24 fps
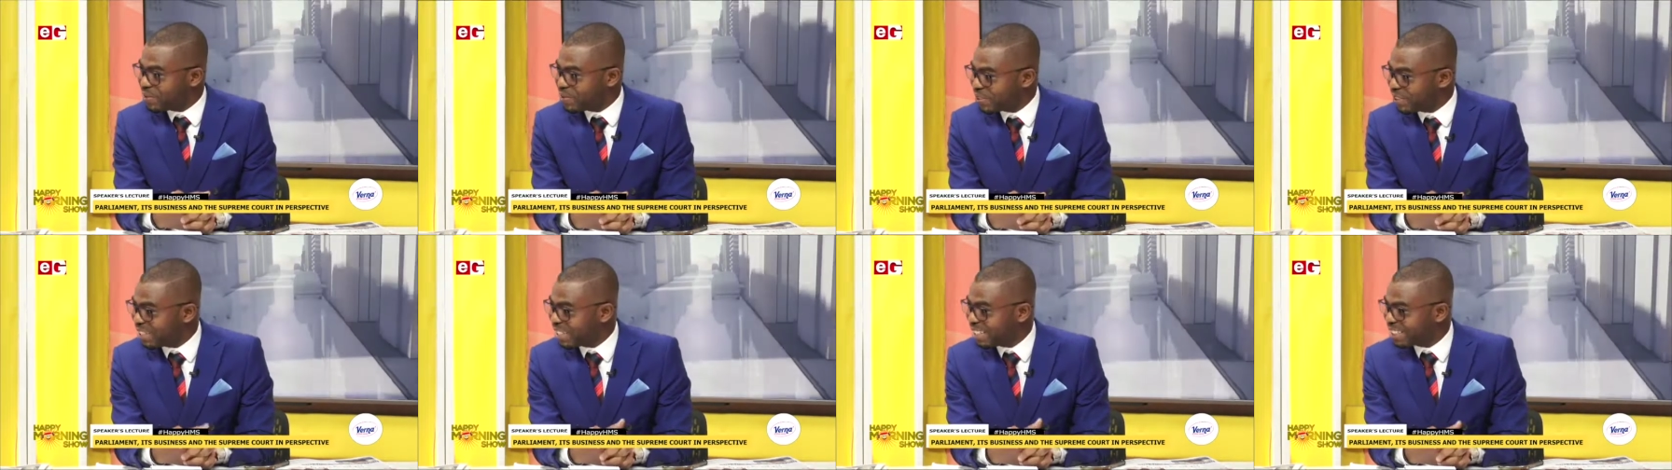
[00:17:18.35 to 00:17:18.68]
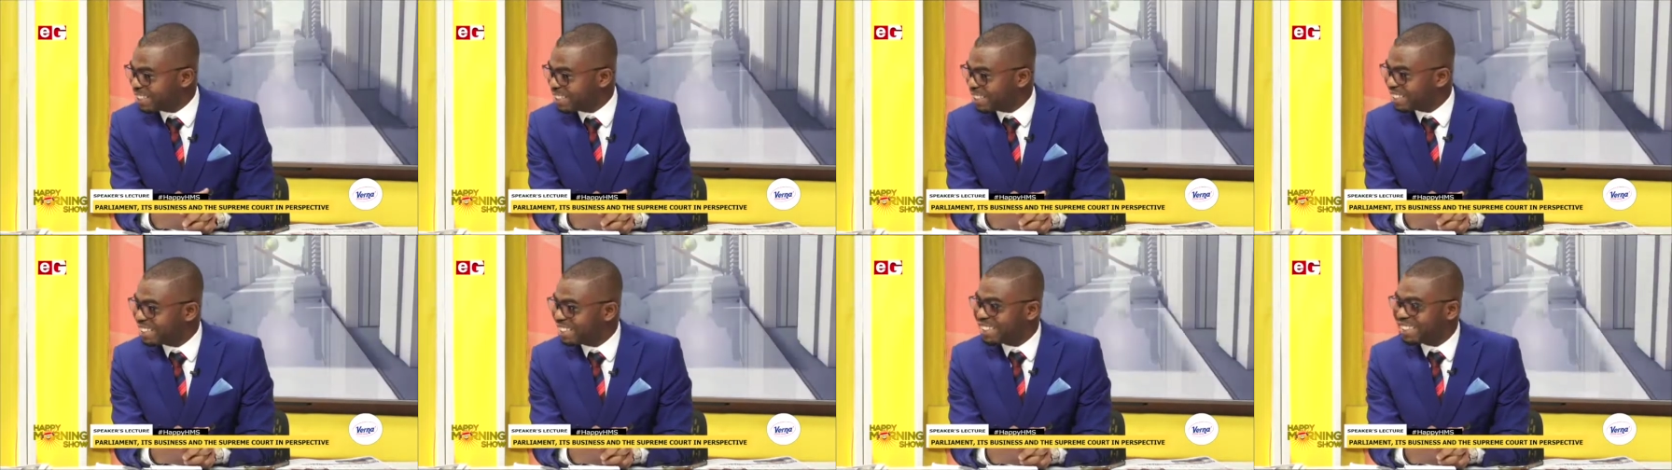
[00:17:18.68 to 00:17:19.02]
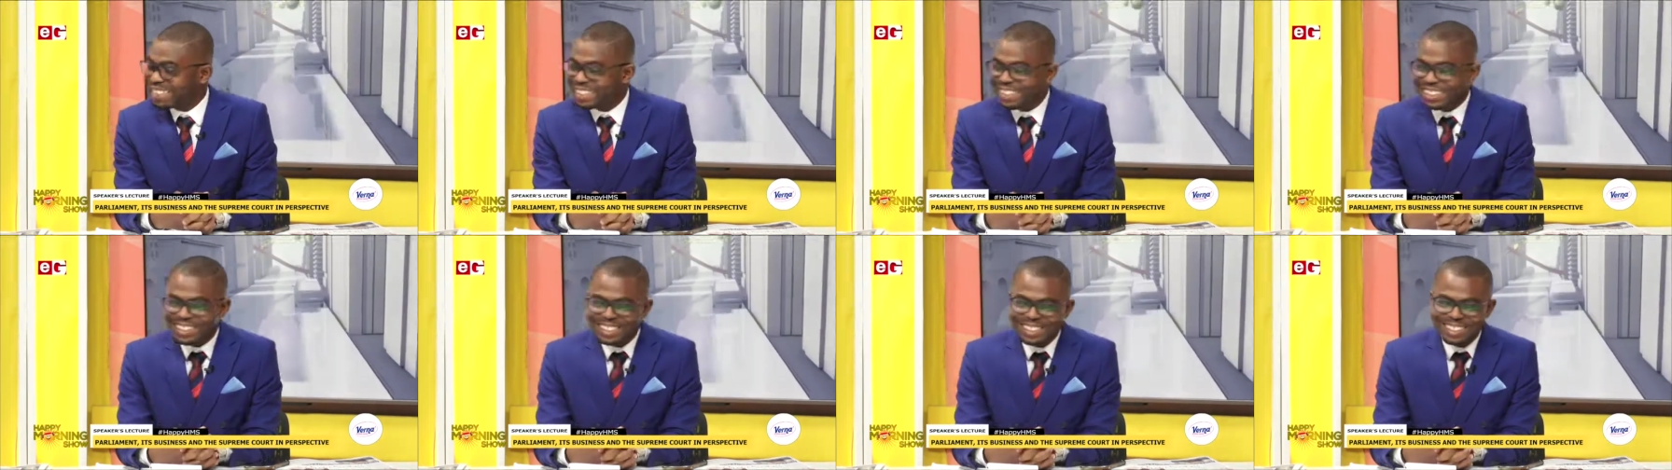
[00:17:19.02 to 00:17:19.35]
naturally,
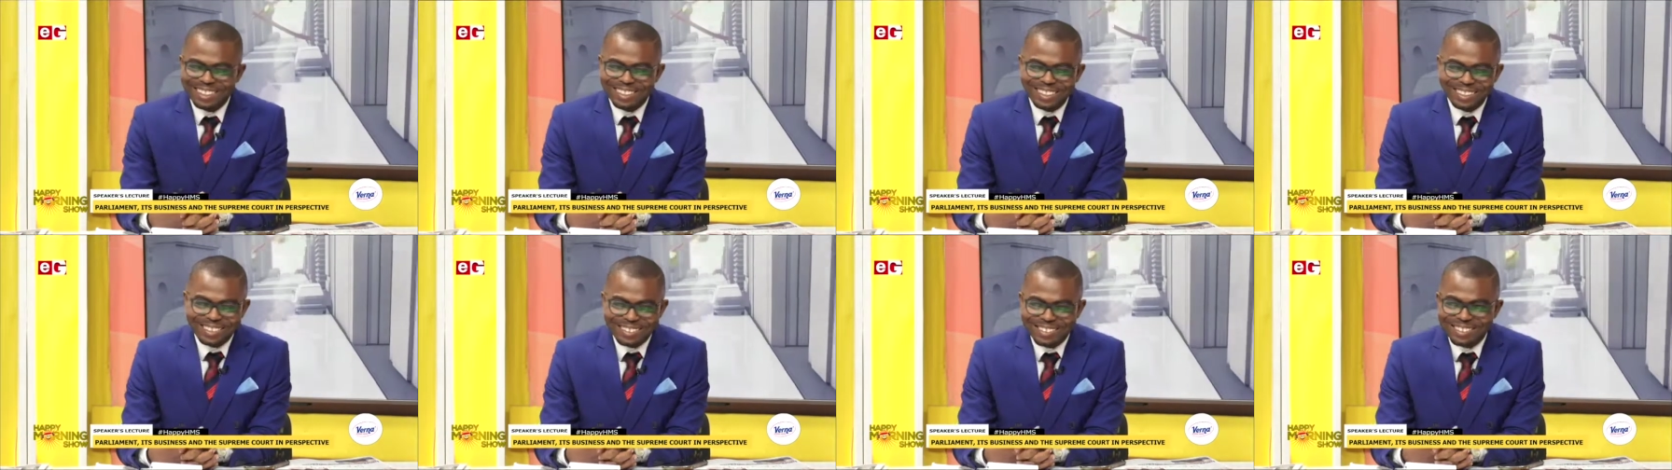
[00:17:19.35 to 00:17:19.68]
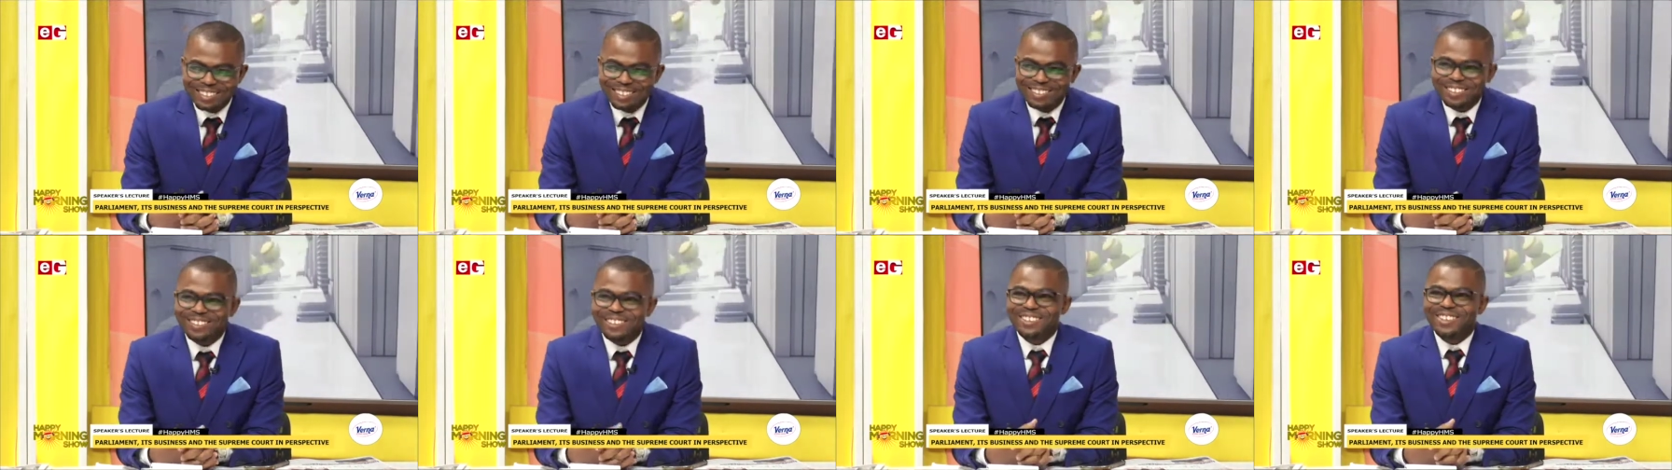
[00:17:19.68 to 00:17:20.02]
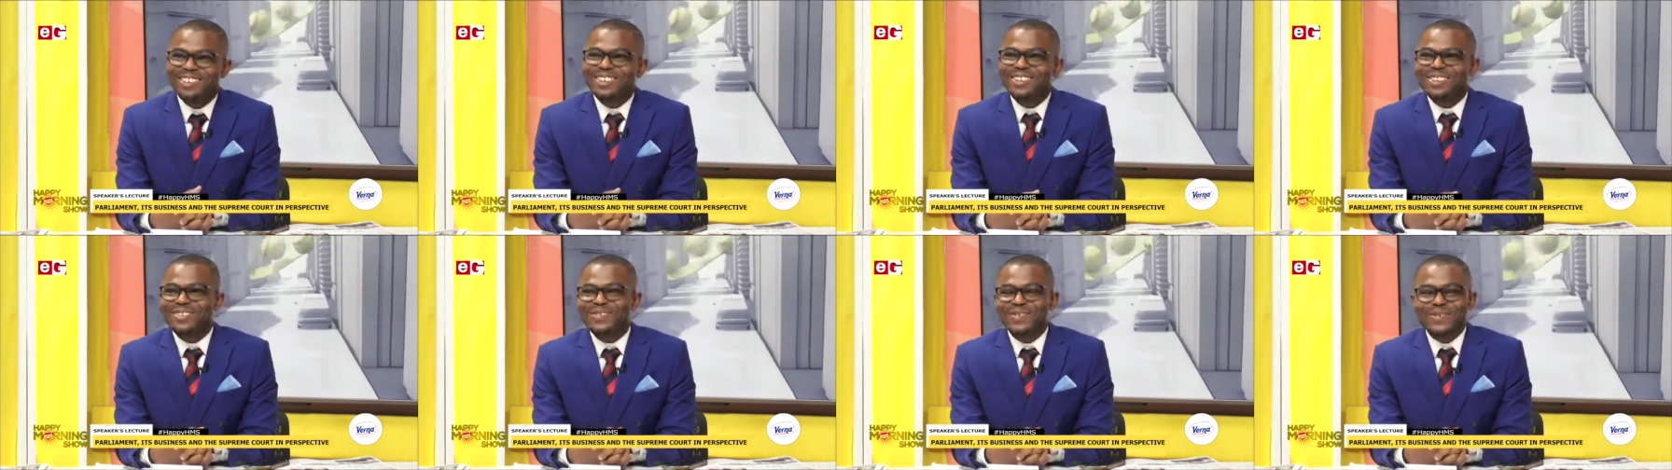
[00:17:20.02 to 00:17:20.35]
you know.
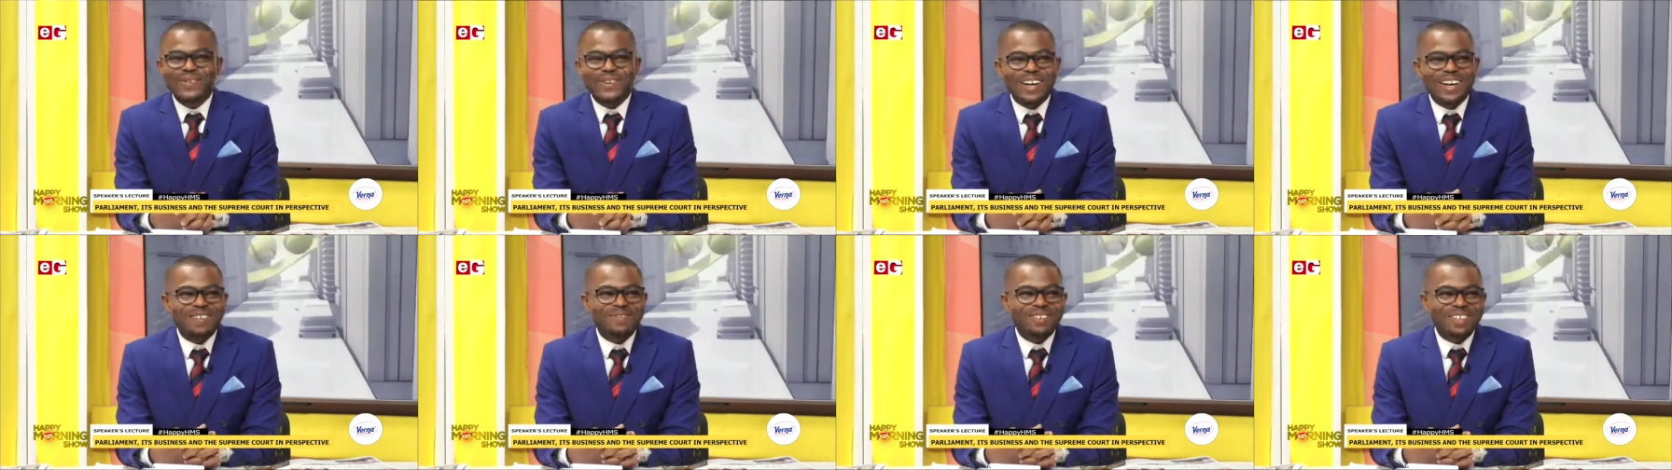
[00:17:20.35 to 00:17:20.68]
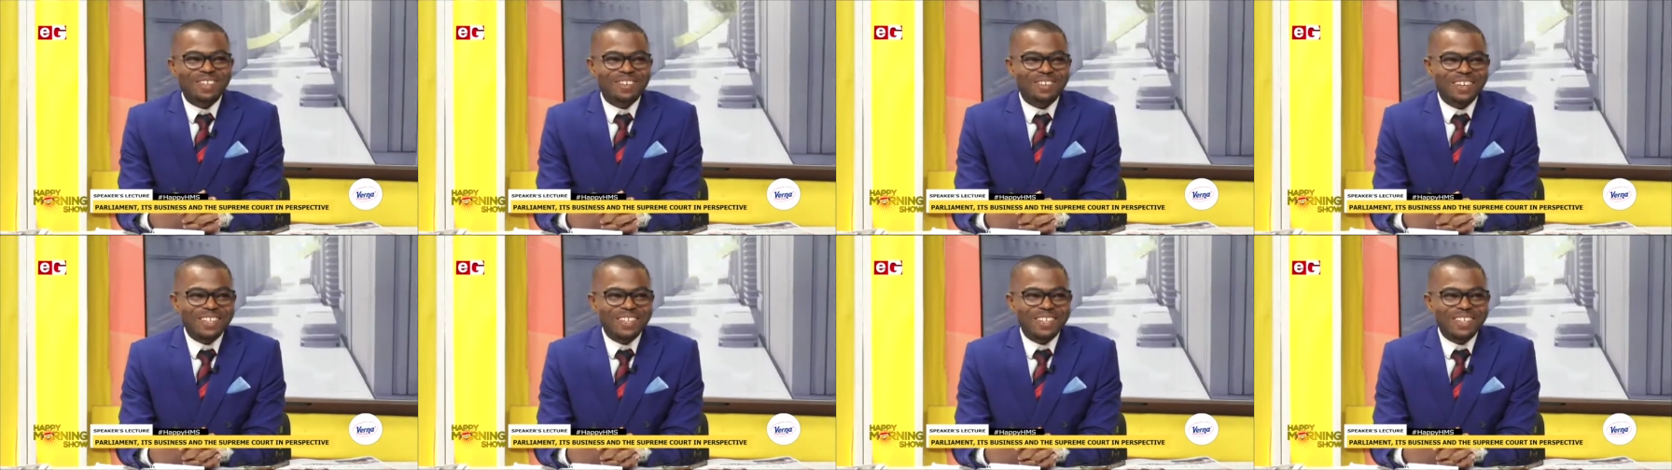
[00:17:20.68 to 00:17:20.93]
We'll have a great